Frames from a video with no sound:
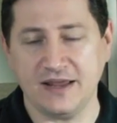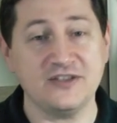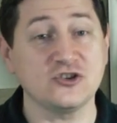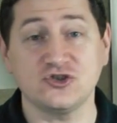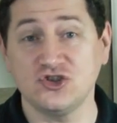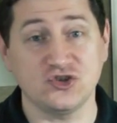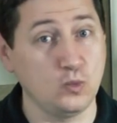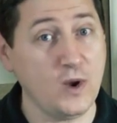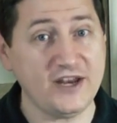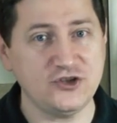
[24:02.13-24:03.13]
I think there's just
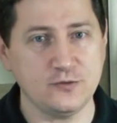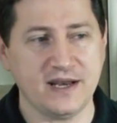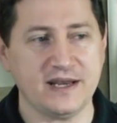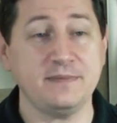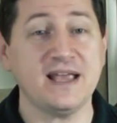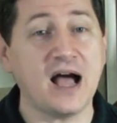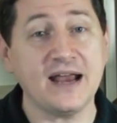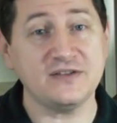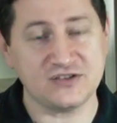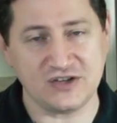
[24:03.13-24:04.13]
way too many
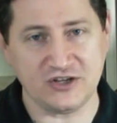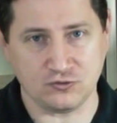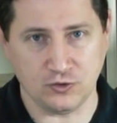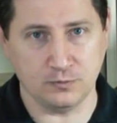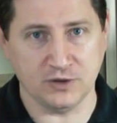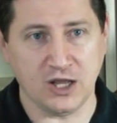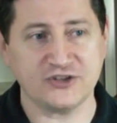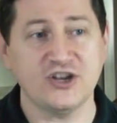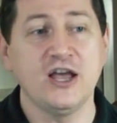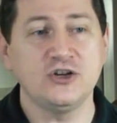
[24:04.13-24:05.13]
behind the scenes
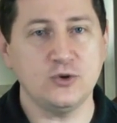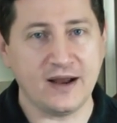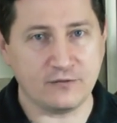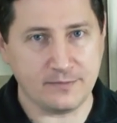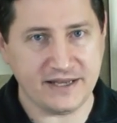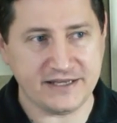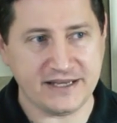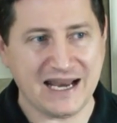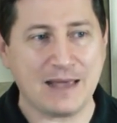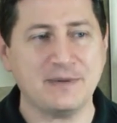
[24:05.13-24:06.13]
roadblocks to ever
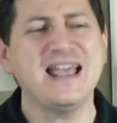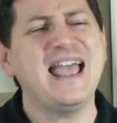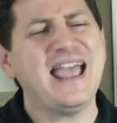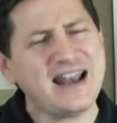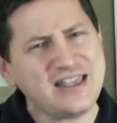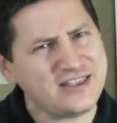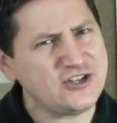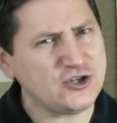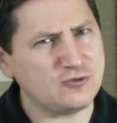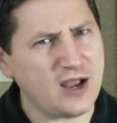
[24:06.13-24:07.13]
making it happen. And I
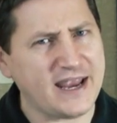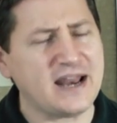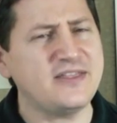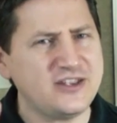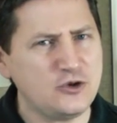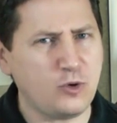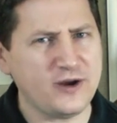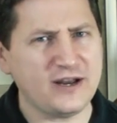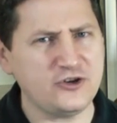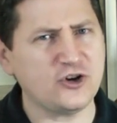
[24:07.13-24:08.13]
think you're right. I think you
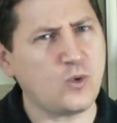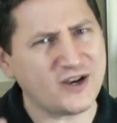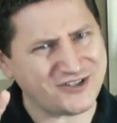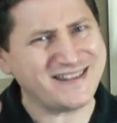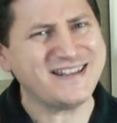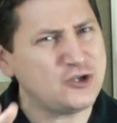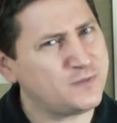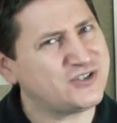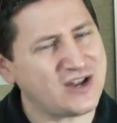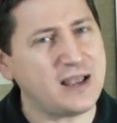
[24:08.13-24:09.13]
point out in your question, I think
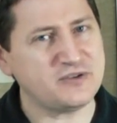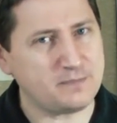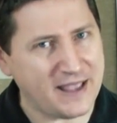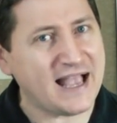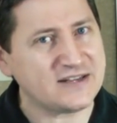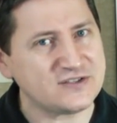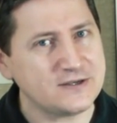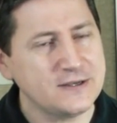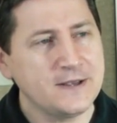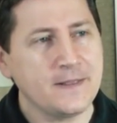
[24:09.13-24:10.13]
too much time has
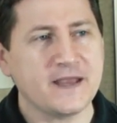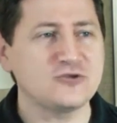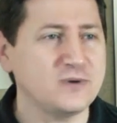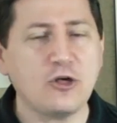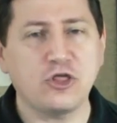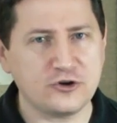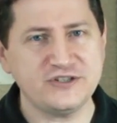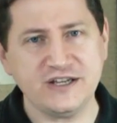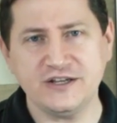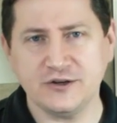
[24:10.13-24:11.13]
passed because we're now
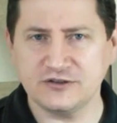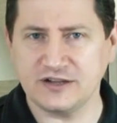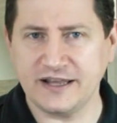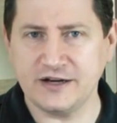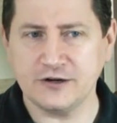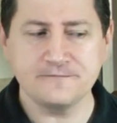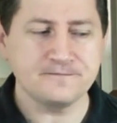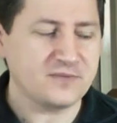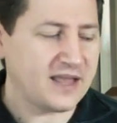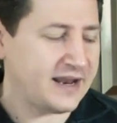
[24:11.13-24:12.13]
thirteen years later.
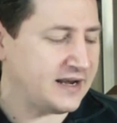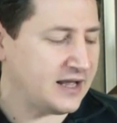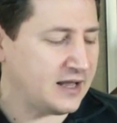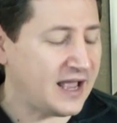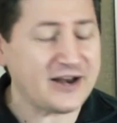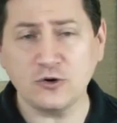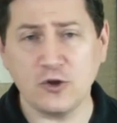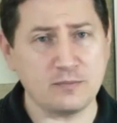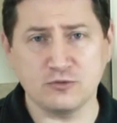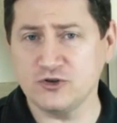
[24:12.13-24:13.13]
And uh, I don't
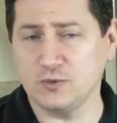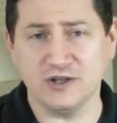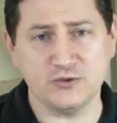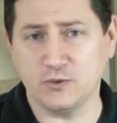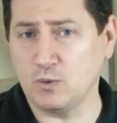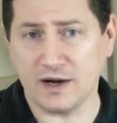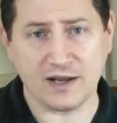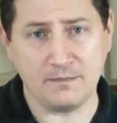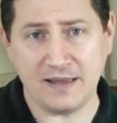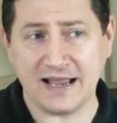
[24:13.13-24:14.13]
know that Bruce Willis would want to
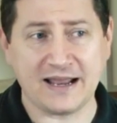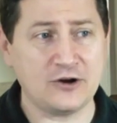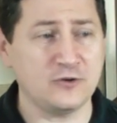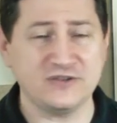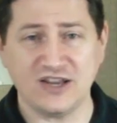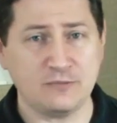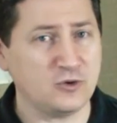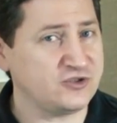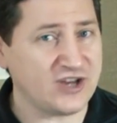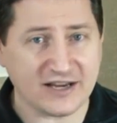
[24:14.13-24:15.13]
come back. I don't know if
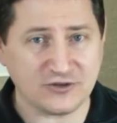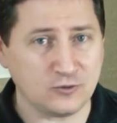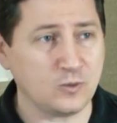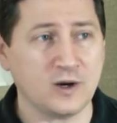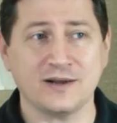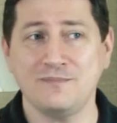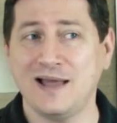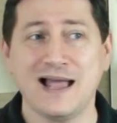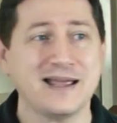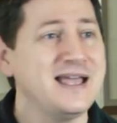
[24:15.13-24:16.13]
Samuel L. Jackson would want to come
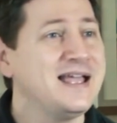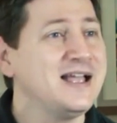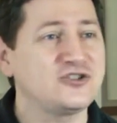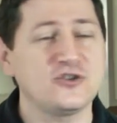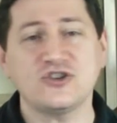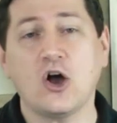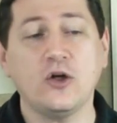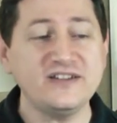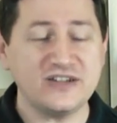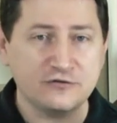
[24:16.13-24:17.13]
back. So there's
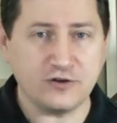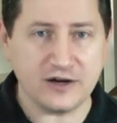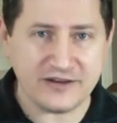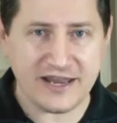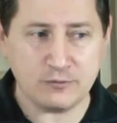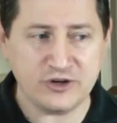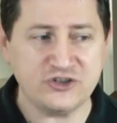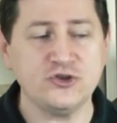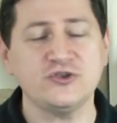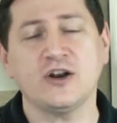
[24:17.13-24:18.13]
all these in front of the camera
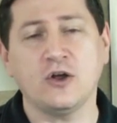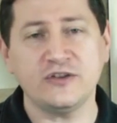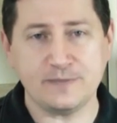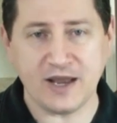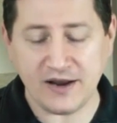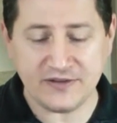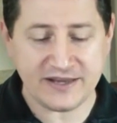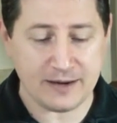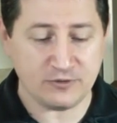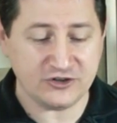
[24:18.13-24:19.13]
issues and all these behind the
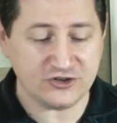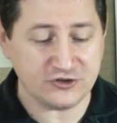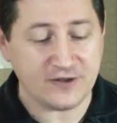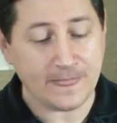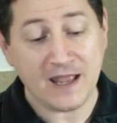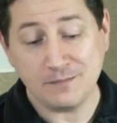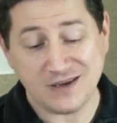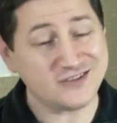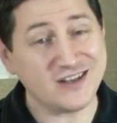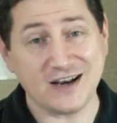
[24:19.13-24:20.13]
camera issues.
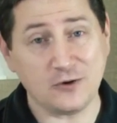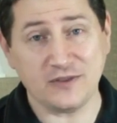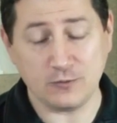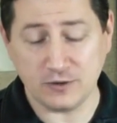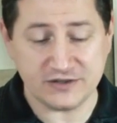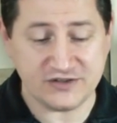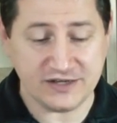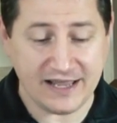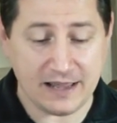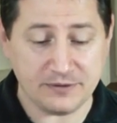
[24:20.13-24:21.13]
Because of that, I don't think we're going to
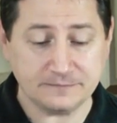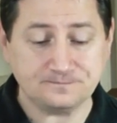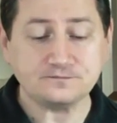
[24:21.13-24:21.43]
see it happen.